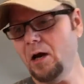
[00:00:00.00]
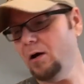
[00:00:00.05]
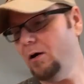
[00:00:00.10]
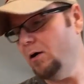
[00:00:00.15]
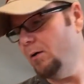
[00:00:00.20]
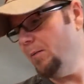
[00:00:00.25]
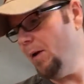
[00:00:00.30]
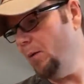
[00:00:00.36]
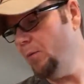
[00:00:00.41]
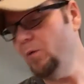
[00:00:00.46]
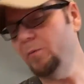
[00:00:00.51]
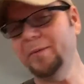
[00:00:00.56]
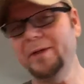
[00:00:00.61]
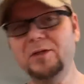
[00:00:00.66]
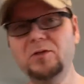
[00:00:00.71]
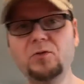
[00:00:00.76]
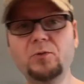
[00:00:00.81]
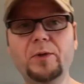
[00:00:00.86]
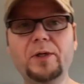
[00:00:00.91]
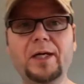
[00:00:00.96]
Um, I will
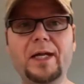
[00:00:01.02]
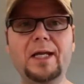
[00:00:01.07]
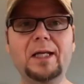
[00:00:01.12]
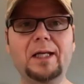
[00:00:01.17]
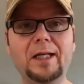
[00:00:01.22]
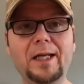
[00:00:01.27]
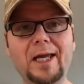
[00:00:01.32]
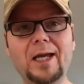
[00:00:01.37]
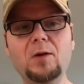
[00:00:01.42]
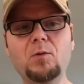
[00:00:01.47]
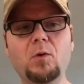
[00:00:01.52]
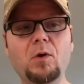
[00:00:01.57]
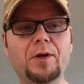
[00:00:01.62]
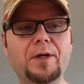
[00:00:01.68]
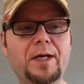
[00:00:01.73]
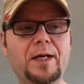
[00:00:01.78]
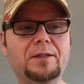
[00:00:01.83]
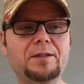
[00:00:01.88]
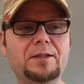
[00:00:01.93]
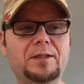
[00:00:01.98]
be doing a leg
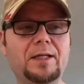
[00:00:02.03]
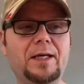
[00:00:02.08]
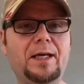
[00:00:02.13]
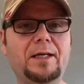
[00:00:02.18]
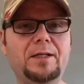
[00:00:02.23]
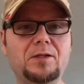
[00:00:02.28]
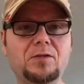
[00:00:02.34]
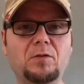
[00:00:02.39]
workout today.